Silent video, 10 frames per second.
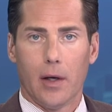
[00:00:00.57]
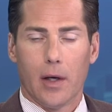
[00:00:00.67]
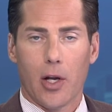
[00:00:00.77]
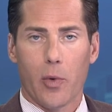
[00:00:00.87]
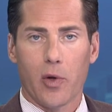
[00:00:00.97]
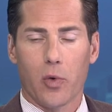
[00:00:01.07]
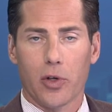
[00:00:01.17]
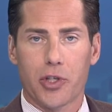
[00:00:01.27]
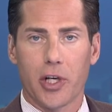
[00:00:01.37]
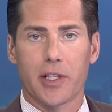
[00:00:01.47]
You know, when the
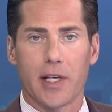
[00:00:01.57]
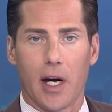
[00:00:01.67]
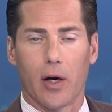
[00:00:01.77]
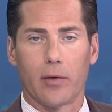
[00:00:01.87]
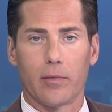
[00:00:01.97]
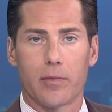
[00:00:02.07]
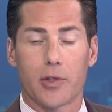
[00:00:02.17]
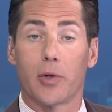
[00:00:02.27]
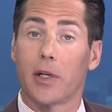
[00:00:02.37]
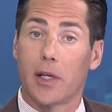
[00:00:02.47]
world shut down,
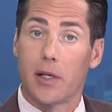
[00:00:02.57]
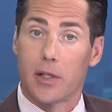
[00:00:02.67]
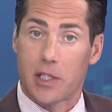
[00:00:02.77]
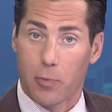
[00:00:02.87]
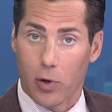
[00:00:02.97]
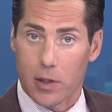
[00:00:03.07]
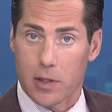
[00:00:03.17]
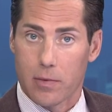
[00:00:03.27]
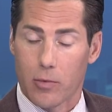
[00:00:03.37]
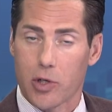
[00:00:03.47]
so did kids'
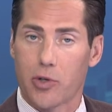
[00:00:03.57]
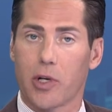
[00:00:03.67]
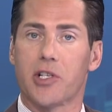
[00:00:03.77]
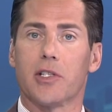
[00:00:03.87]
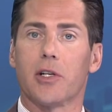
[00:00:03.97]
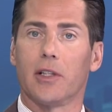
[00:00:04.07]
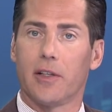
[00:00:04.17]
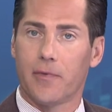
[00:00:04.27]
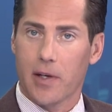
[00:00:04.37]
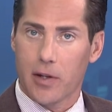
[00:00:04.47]
sports. Restrictions are
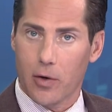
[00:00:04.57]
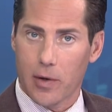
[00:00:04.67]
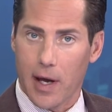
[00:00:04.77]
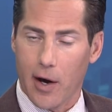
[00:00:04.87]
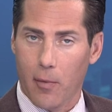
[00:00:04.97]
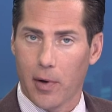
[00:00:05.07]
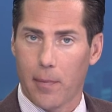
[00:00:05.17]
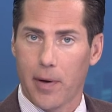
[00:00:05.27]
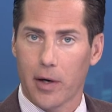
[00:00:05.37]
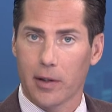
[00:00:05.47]
lifting, though, now, but
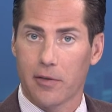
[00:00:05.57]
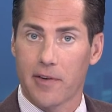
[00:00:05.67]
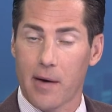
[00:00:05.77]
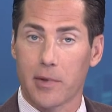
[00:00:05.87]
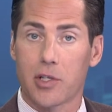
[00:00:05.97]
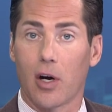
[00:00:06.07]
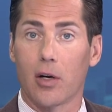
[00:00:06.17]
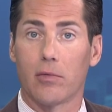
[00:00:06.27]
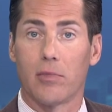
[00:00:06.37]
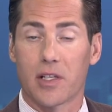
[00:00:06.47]
apparently families
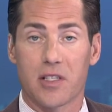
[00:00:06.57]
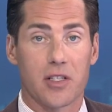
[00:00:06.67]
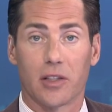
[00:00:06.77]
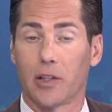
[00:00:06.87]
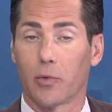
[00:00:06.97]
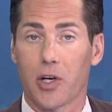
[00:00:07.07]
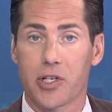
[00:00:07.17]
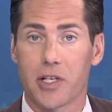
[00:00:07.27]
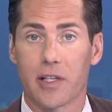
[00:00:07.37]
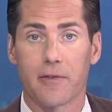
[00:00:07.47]
aren't necessarily
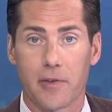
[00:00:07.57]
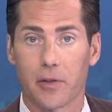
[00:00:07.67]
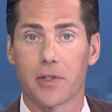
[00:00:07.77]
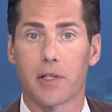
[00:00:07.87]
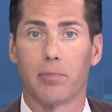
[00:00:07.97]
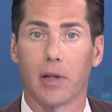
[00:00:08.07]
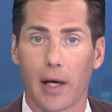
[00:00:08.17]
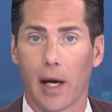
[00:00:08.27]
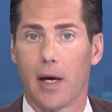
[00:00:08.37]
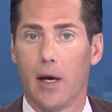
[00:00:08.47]
rushing to the fields to
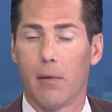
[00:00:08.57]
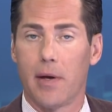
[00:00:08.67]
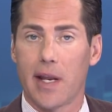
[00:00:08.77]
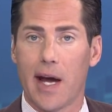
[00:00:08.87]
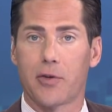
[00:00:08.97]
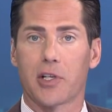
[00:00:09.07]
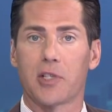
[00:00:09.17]
play. Pediatric